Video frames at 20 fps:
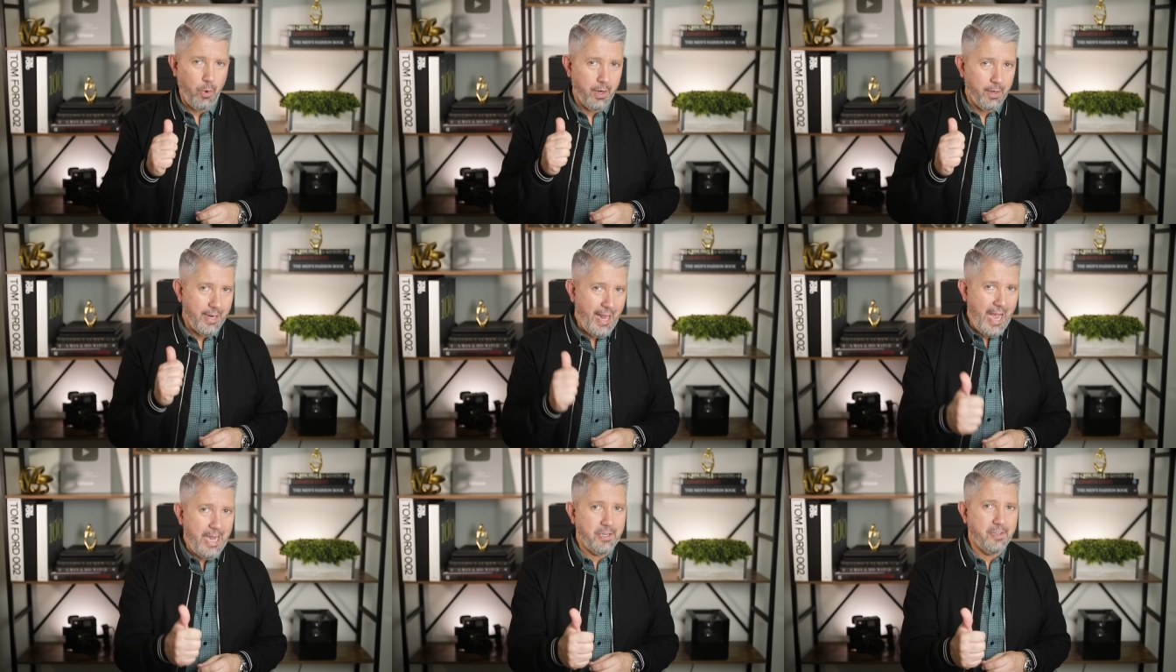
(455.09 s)

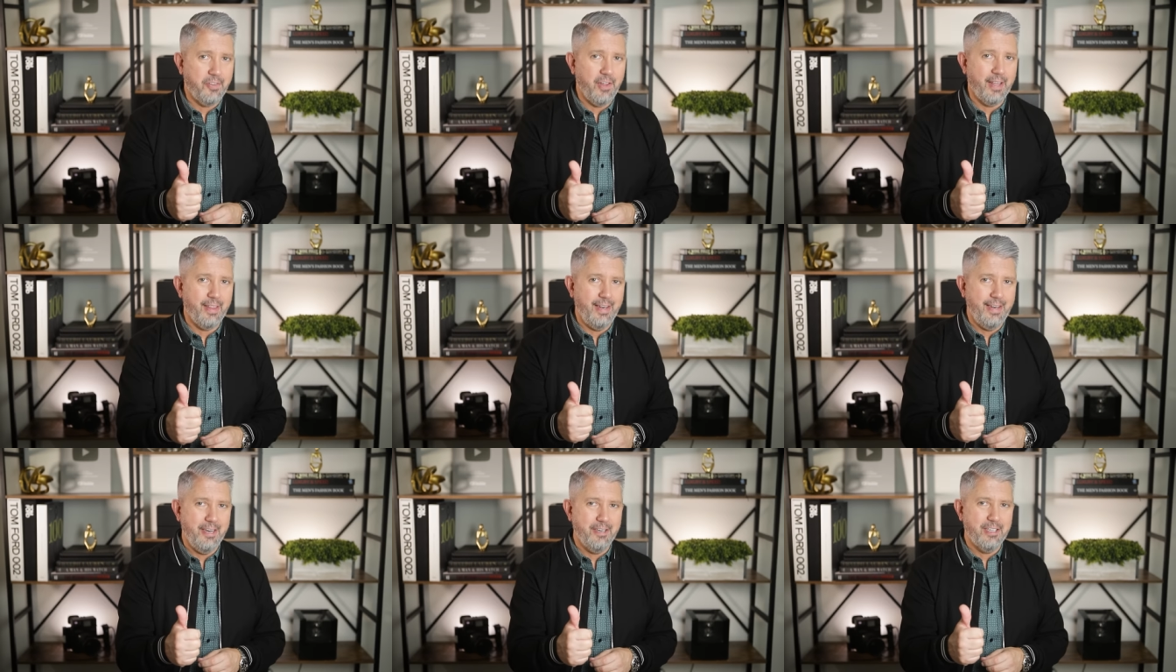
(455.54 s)
one last
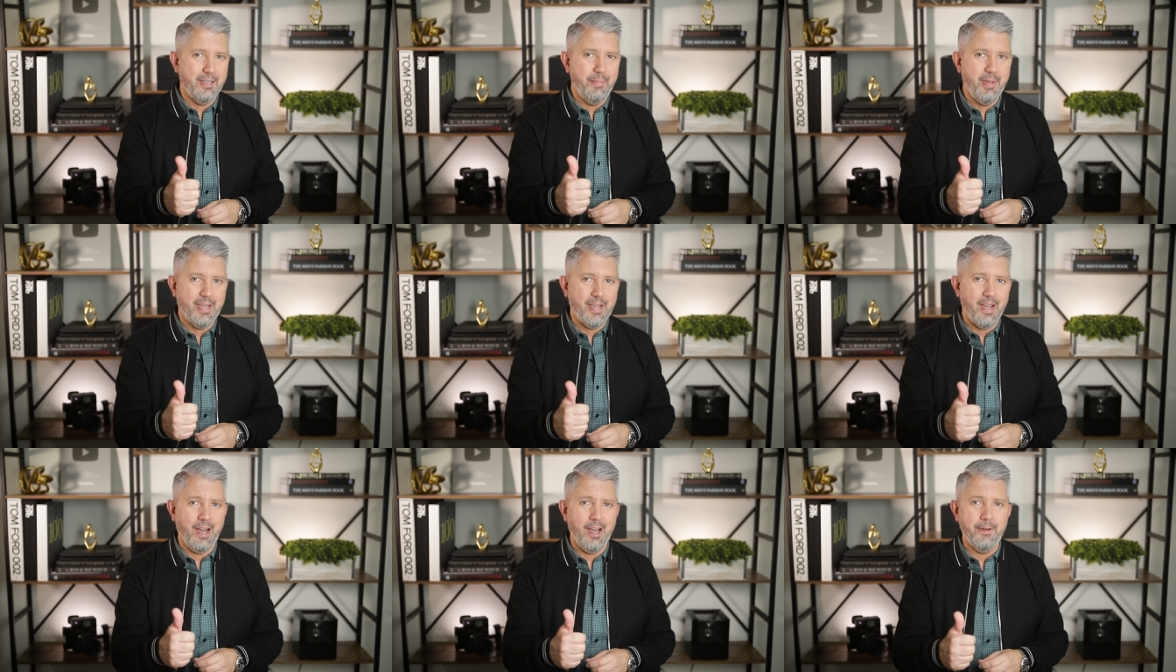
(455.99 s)
thing that needs to
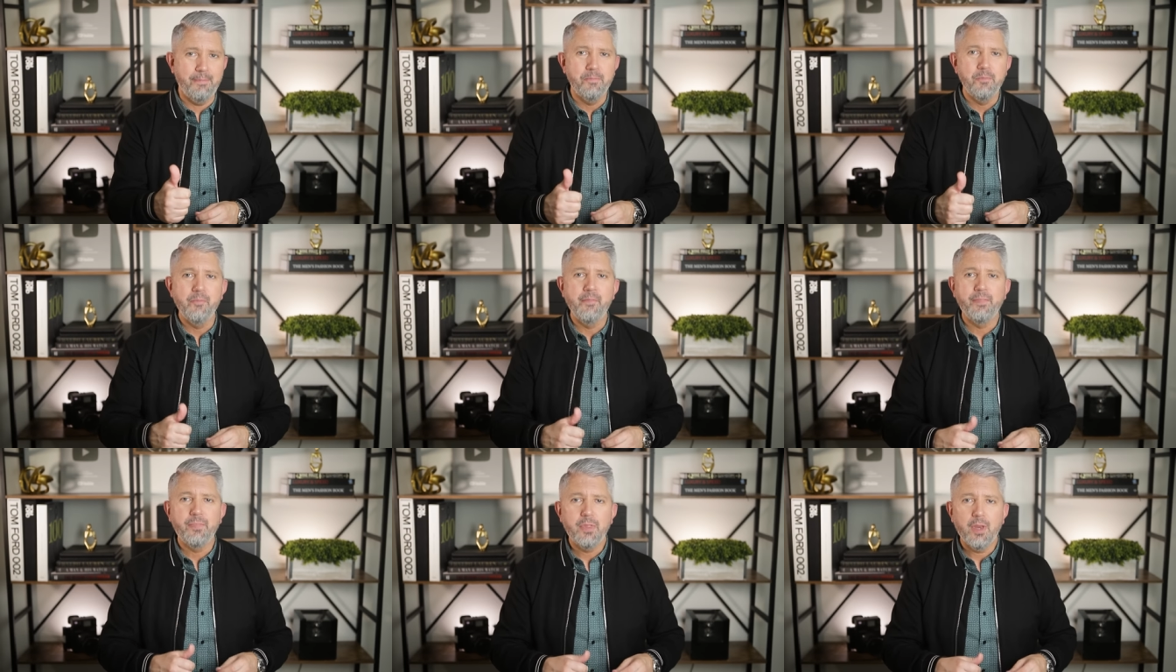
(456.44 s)
be cut,
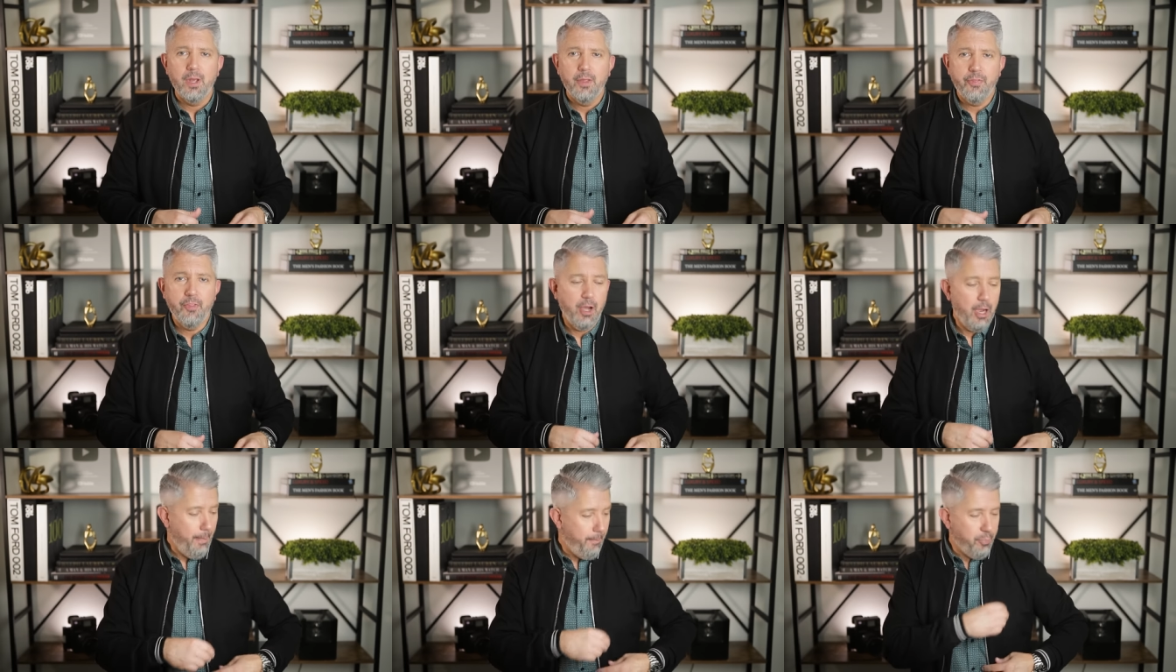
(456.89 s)

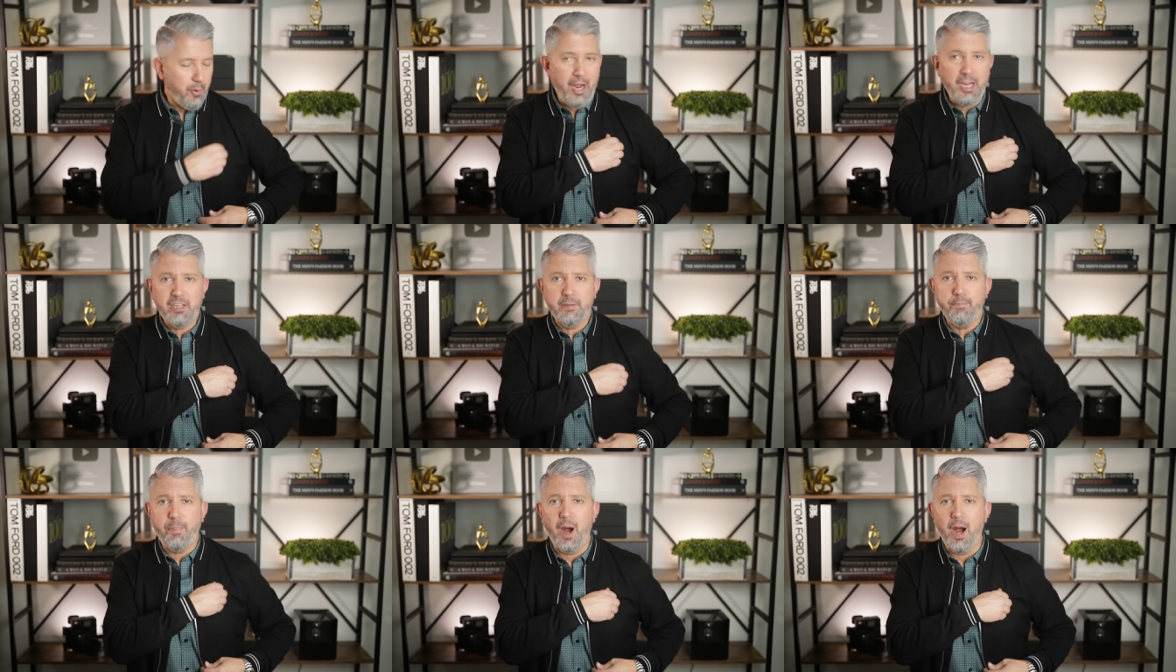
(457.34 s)
the
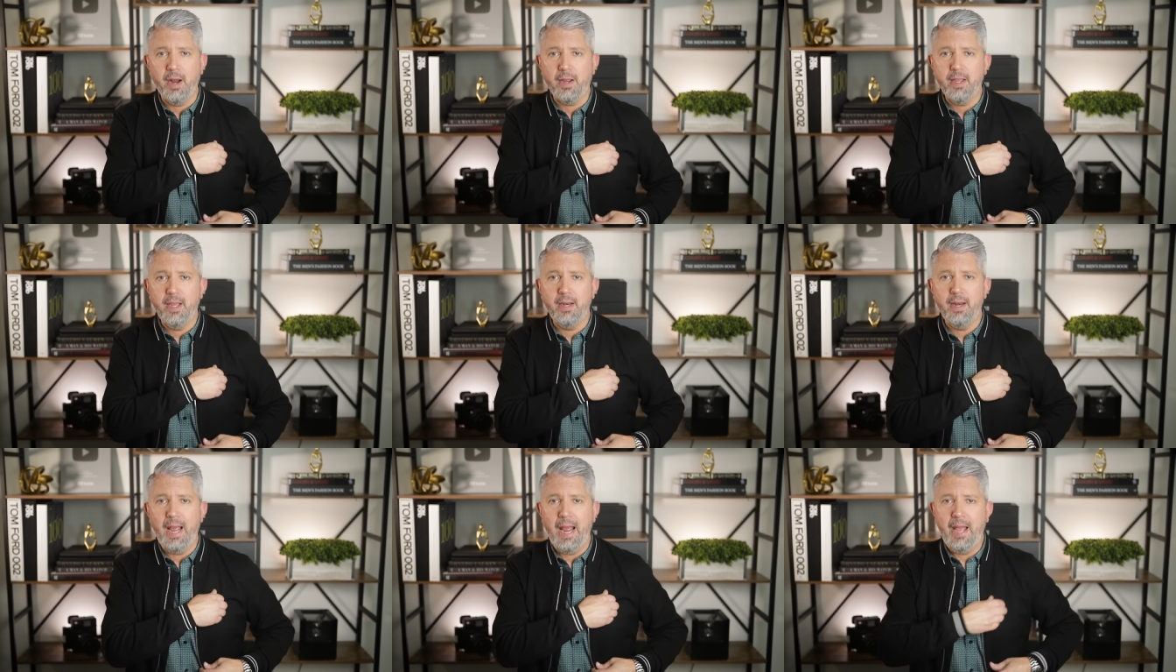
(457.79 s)
breast
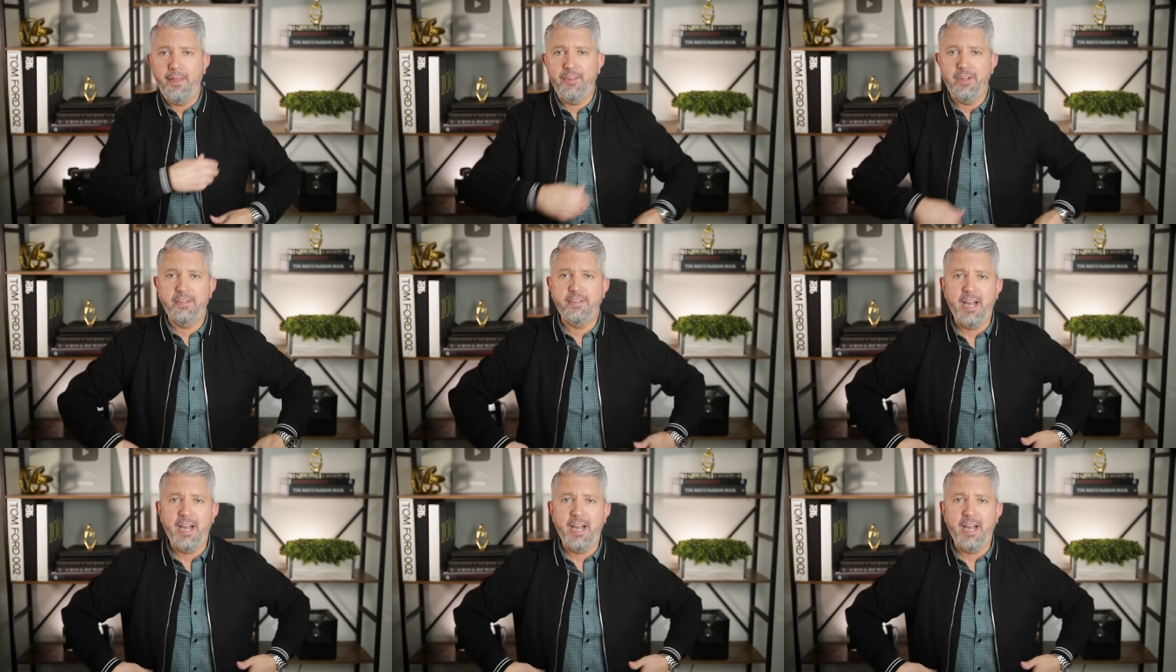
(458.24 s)
pocket and the